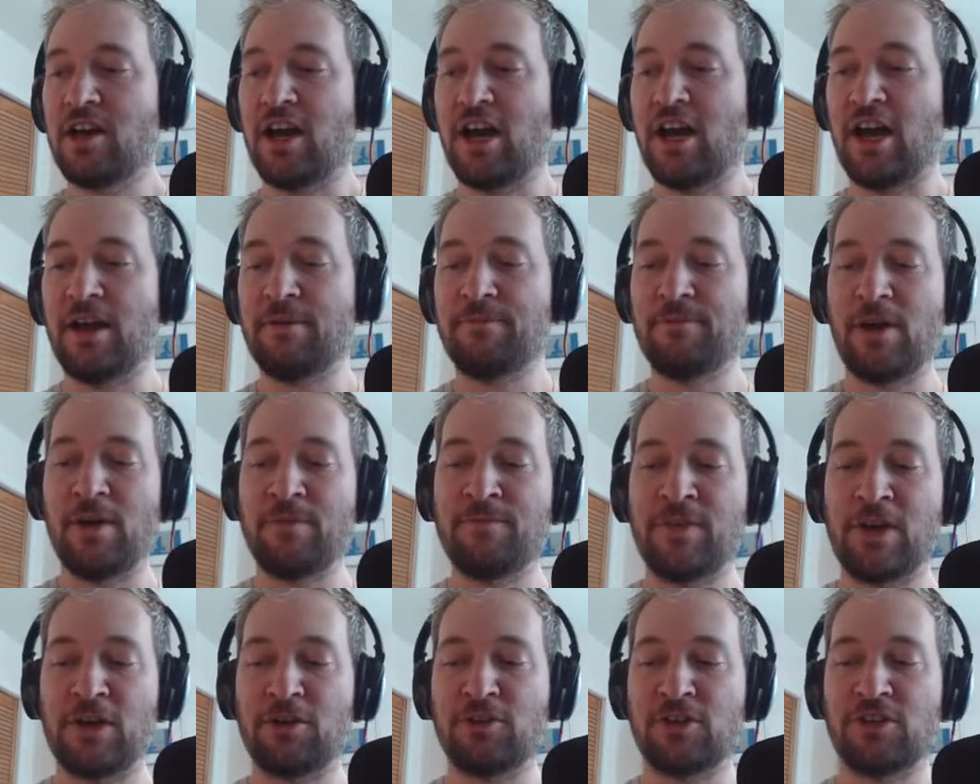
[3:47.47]
I'm
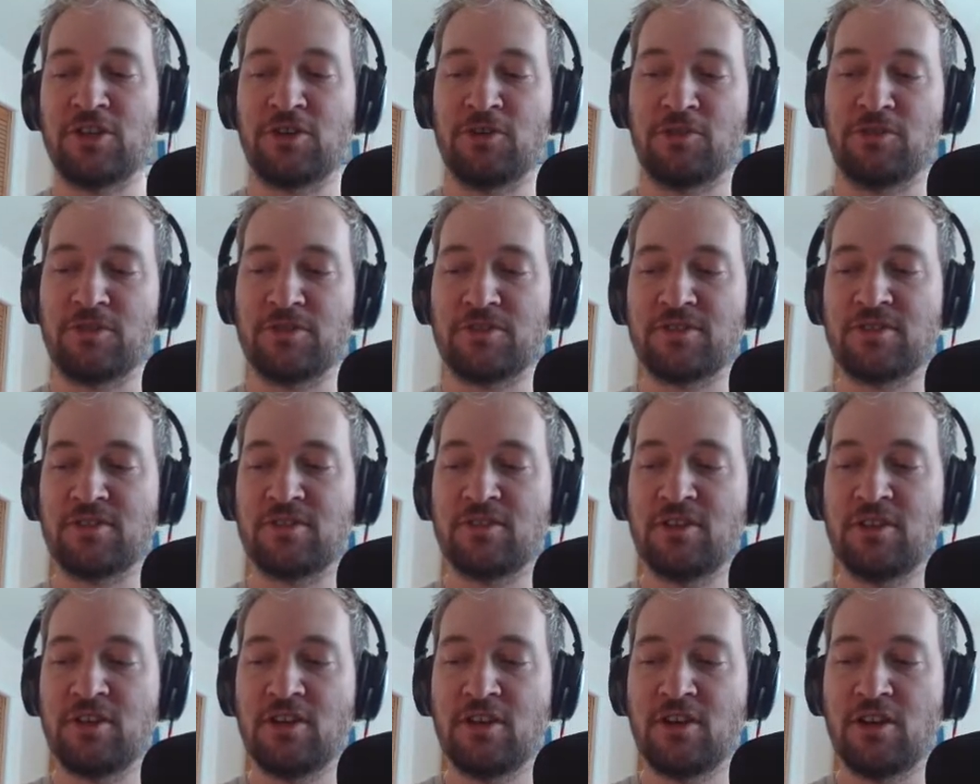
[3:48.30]
very curious
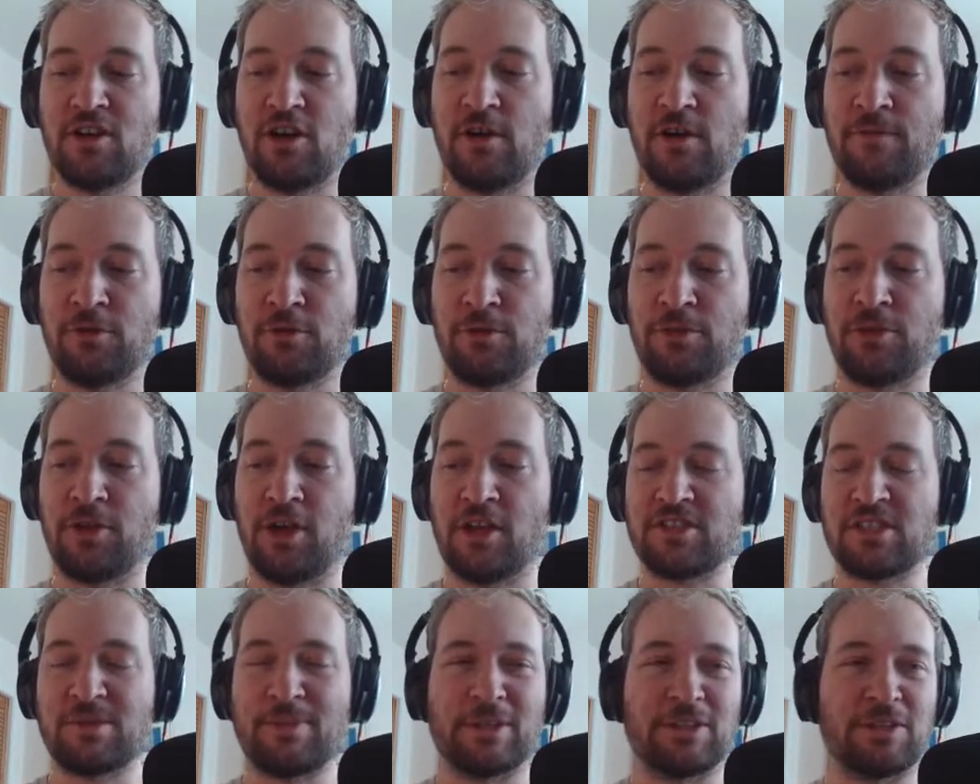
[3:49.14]
of your
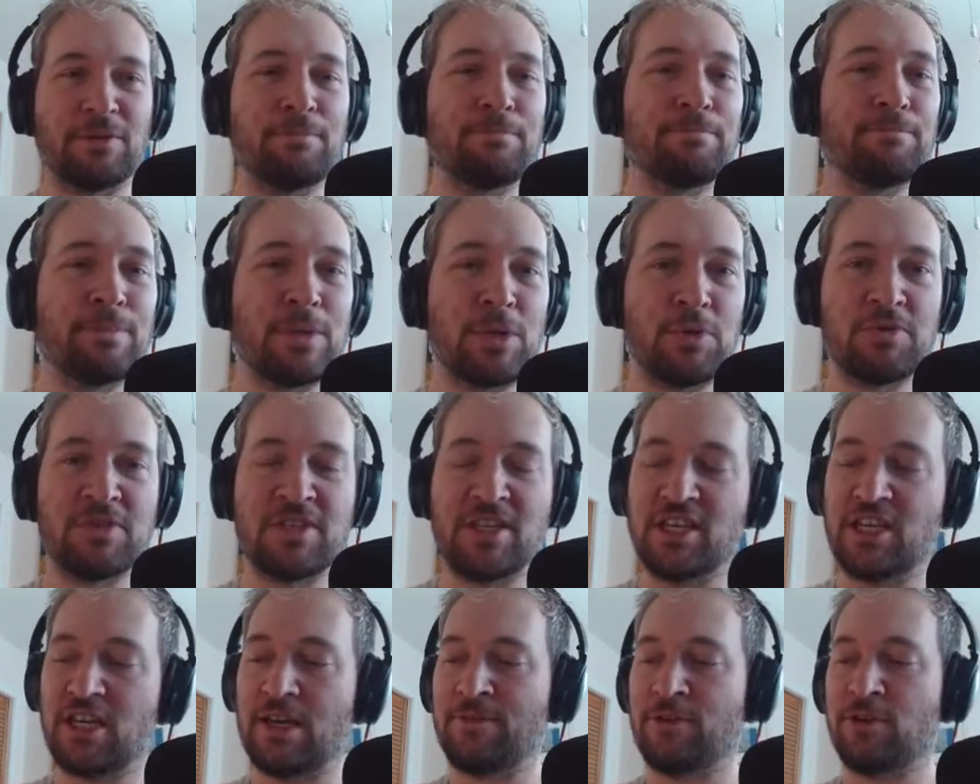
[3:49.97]
thoughts about the
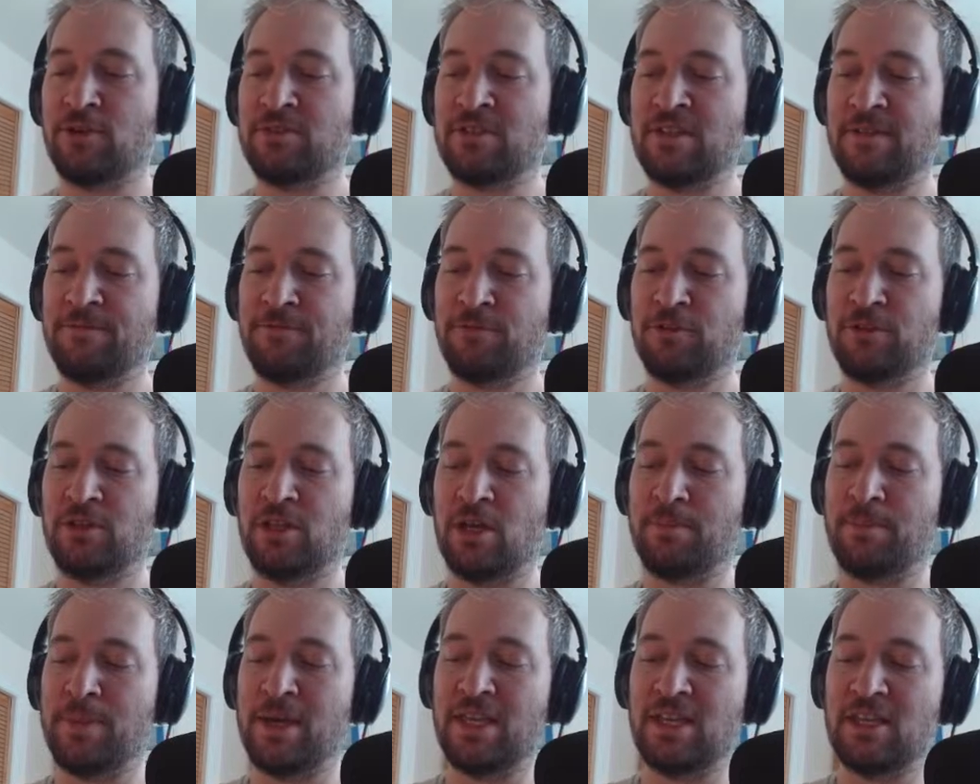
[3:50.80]
music. I've heard different
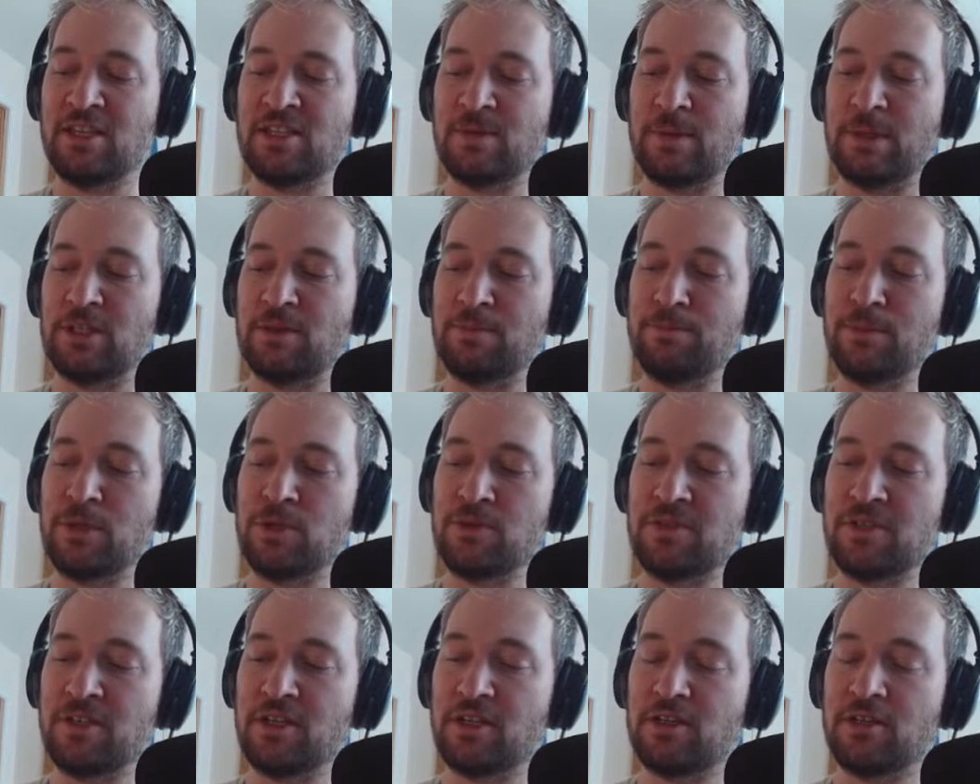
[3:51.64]
opinions about the
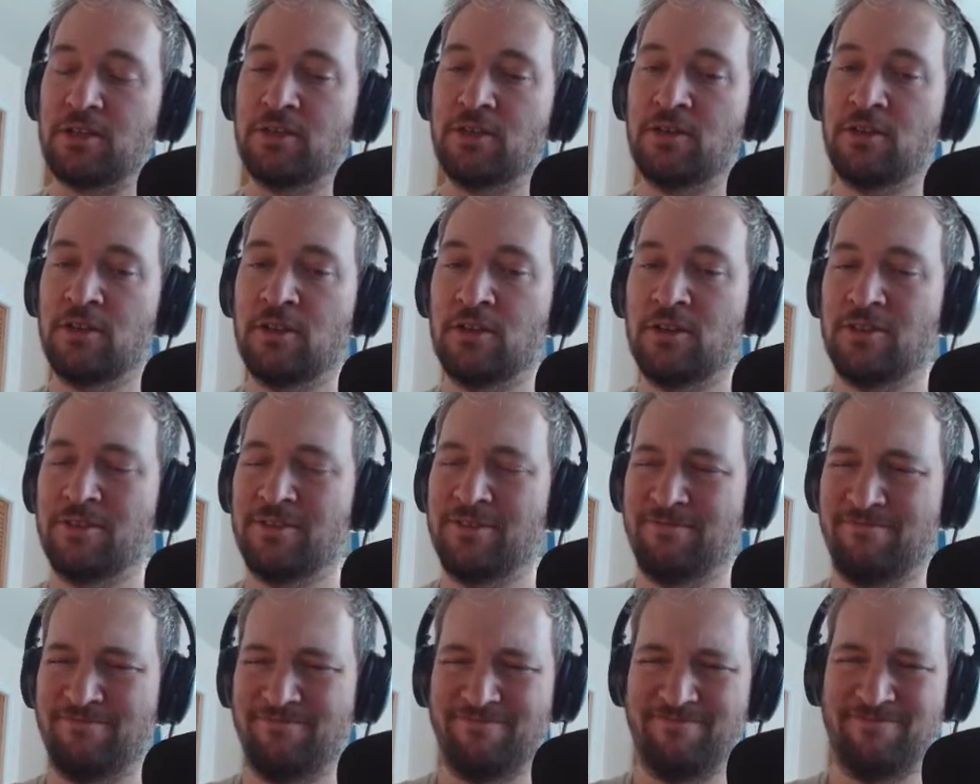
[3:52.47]
music.
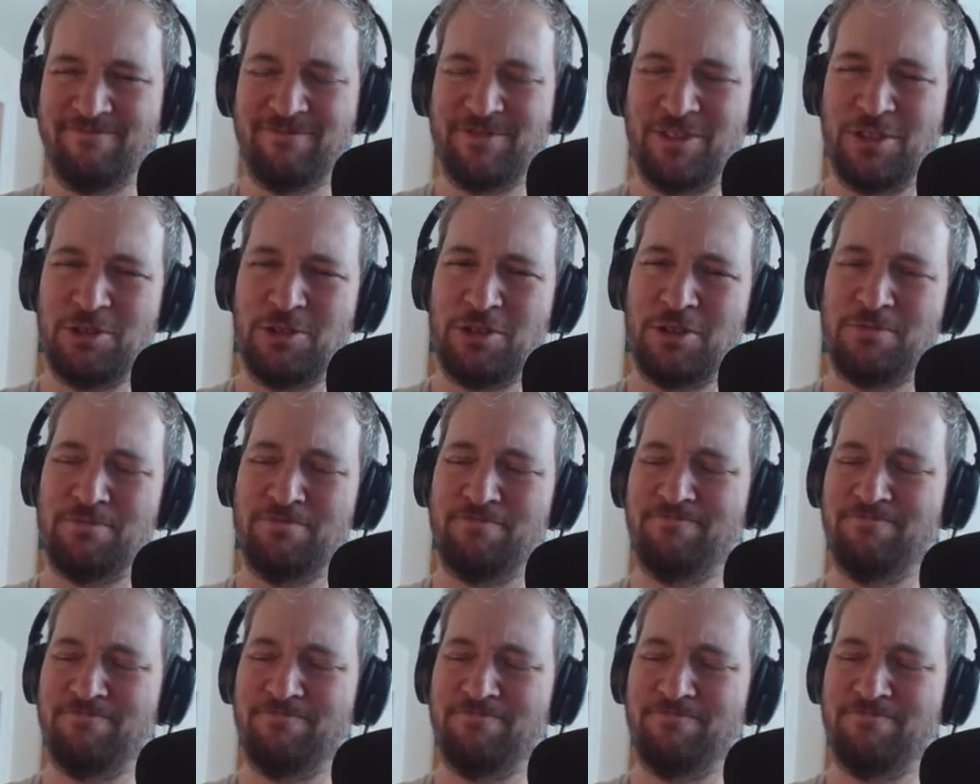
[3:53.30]
Hold on.